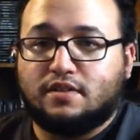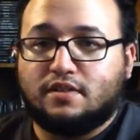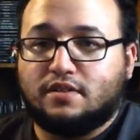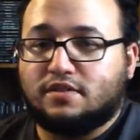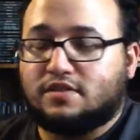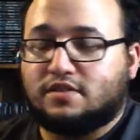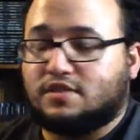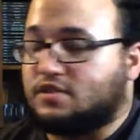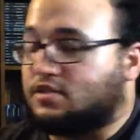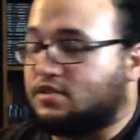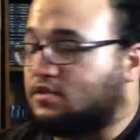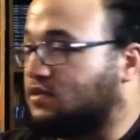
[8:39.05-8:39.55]

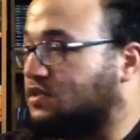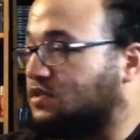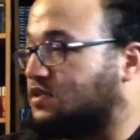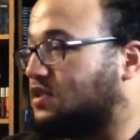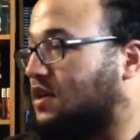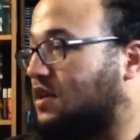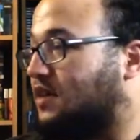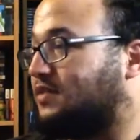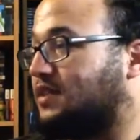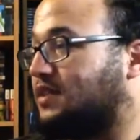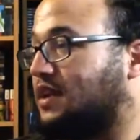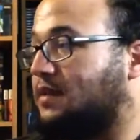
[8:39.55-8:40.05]
let's just do this
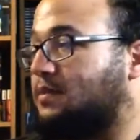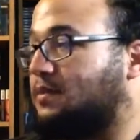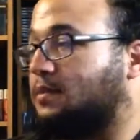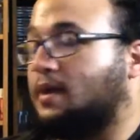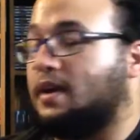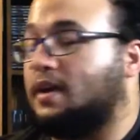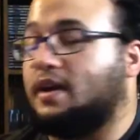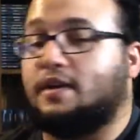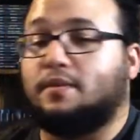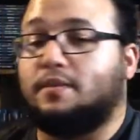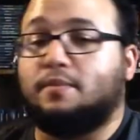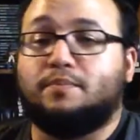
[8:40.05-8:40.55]
off top of
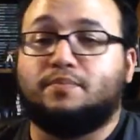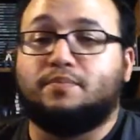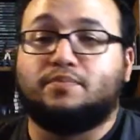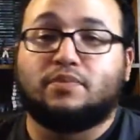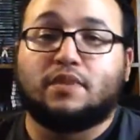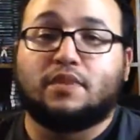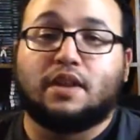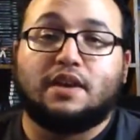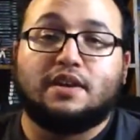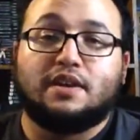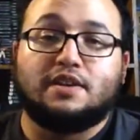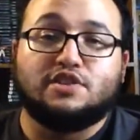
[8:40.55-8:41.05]
my head
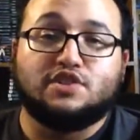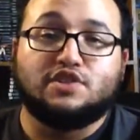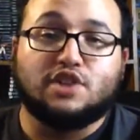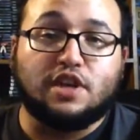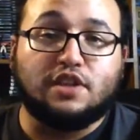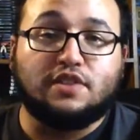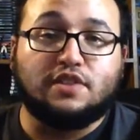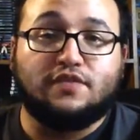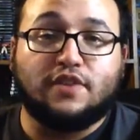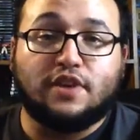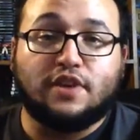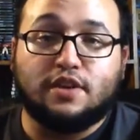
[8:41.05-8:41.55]

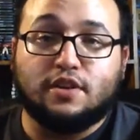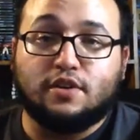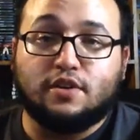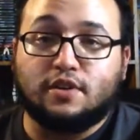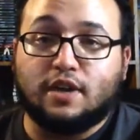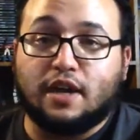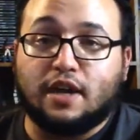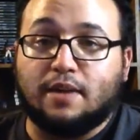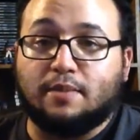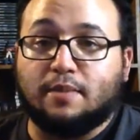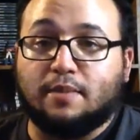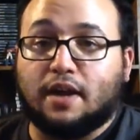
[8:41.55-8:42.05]
jay the video
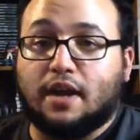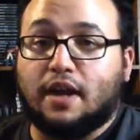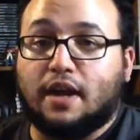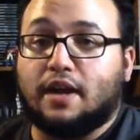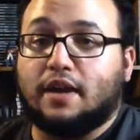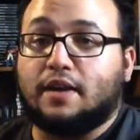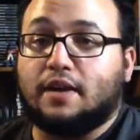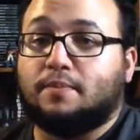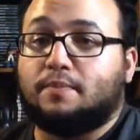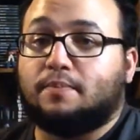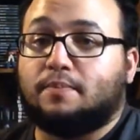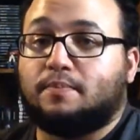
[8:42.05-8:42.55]
game
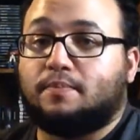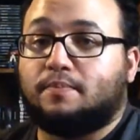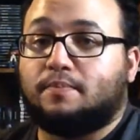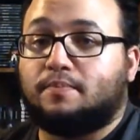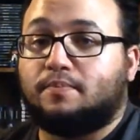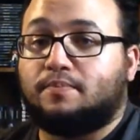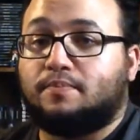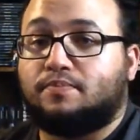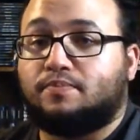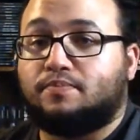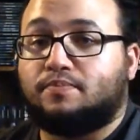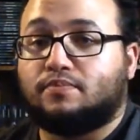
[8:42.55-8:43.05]
guy
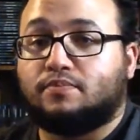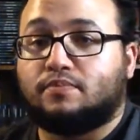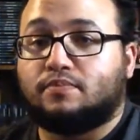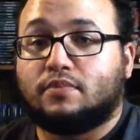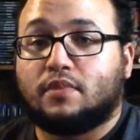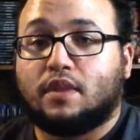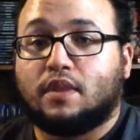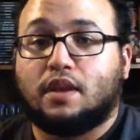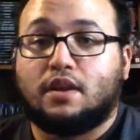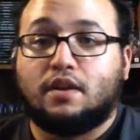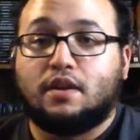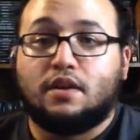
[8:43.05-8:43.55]

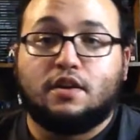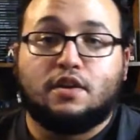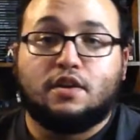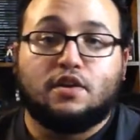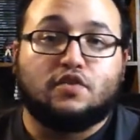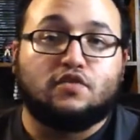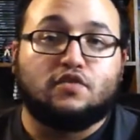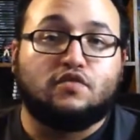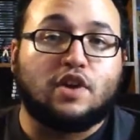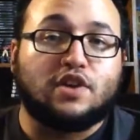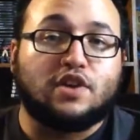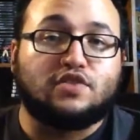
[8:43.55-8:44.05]

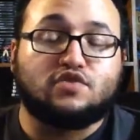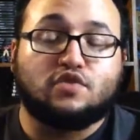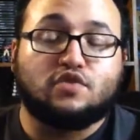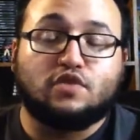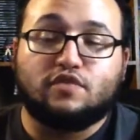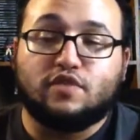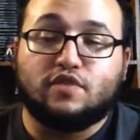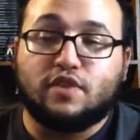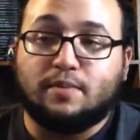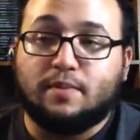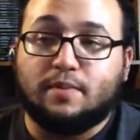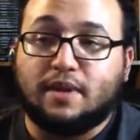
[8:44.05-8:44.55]
Retro
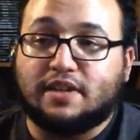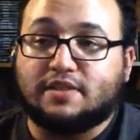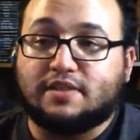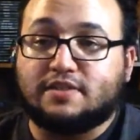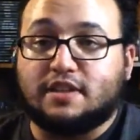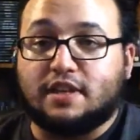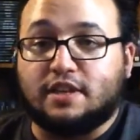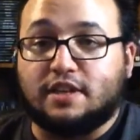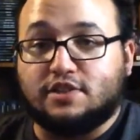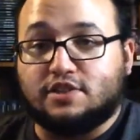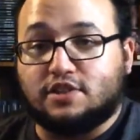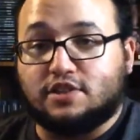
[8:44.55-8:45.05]

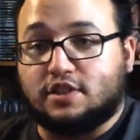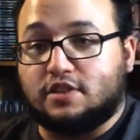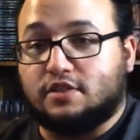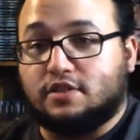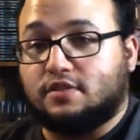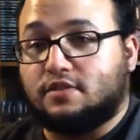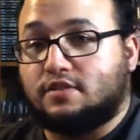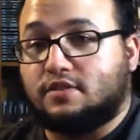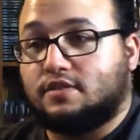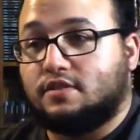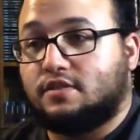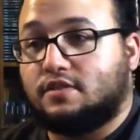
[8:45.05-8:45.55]
Remix
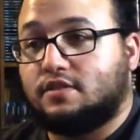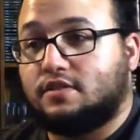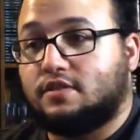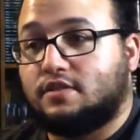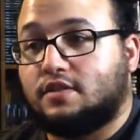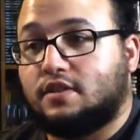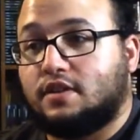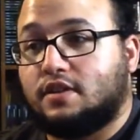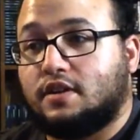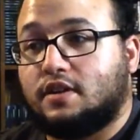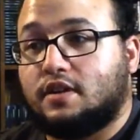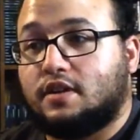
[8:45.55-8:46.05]
Nation,
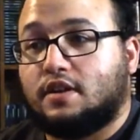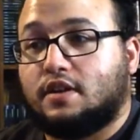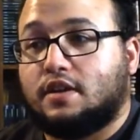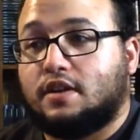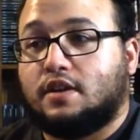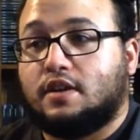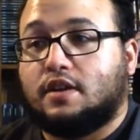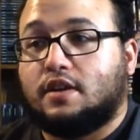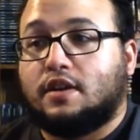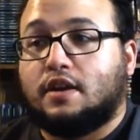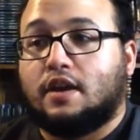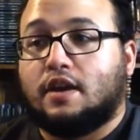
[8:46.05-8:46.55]

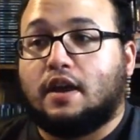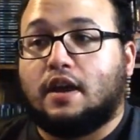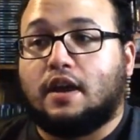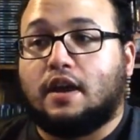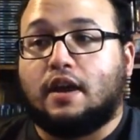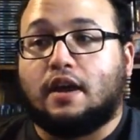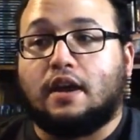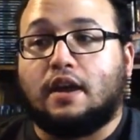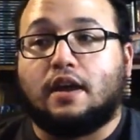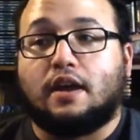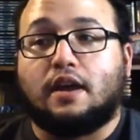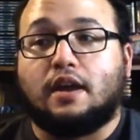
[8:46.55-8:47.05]

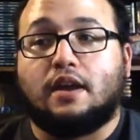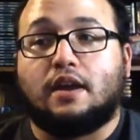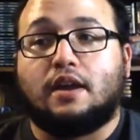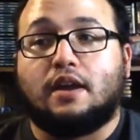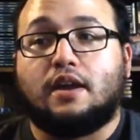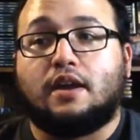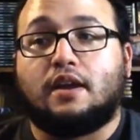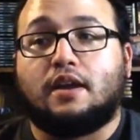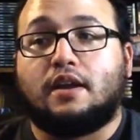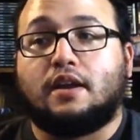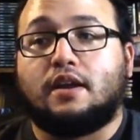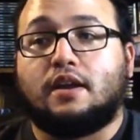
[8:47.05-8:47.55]

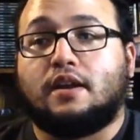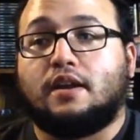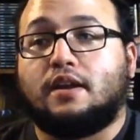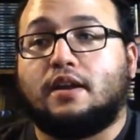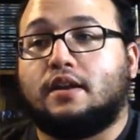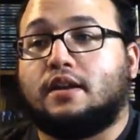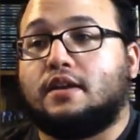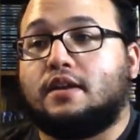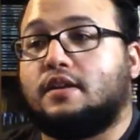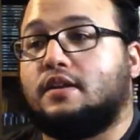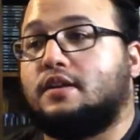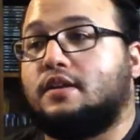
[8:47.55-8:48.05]

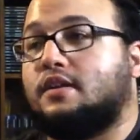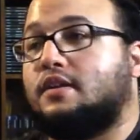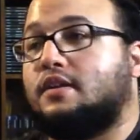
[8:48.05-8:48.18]
and